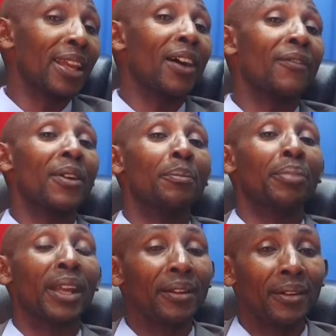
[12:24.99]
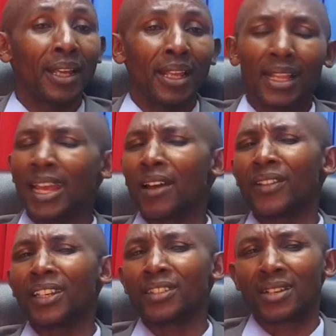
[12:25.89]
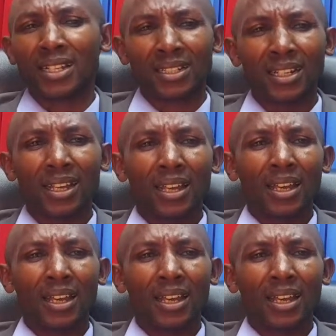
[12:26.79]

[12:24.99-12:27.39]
They have the brain, they have the trust.